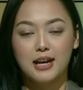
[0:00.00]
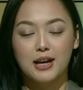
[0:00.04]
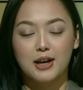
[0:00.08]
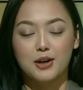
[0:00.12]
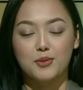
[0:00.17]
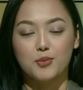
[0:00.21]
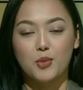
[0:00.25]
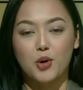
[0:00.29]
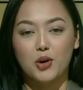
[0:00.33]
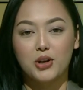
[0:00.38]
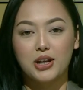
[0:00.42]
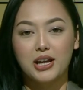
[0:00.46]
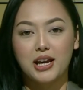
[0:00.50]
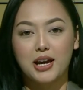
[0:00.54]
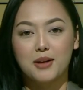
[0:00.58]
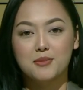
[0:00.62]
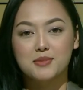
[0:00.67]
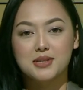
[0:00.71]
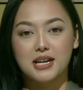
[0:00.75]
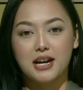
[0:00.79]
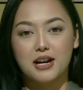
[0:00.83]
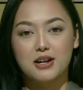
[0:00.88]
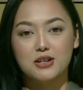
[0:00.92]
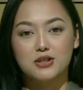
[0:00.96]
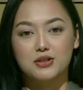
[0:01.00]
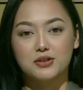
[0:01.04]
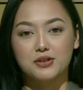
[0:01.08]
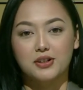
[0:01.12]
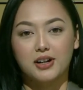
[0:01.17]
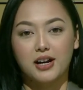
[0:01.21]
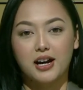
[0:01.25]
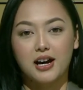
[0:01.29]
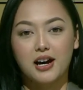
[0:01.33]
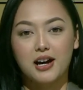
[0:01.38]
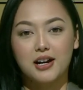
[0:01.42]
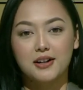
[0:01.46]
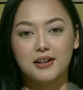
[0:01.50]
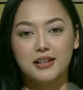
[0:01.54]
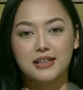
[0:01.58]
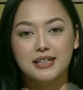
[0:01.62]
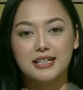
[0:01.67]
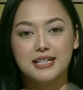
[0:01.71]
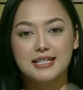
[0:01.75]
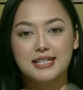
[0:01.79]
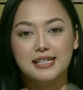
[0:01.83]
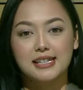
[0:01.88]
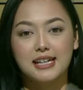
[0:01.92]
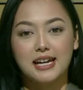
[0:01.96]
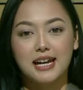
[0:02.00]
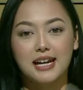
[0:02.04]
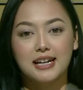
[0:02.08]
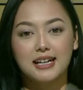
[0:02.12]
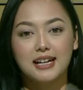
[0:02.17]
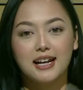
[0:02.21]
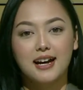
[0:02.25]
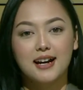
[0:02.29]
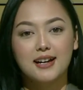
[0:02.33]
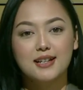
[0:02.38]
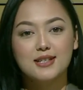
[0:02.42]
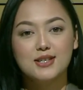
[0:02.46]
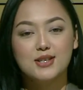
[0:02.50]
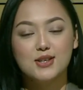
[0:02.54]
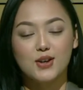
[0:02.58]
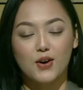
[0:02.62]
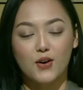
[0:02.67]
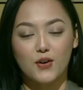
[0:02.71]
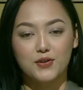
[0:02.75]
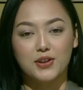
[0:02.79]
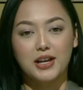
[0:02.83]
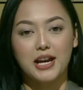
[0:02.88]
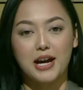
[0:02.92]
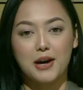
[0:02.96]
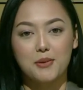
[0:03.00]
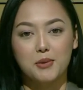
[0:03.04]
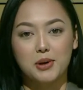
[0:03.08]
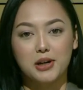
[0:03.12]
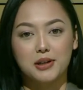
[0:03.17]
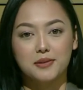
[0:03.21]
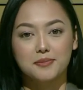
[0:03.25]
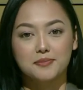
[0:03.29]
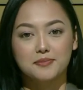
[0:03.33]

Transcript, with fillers: Good morning, I'm Sarah Chitrakar and these are the headlines of the hour.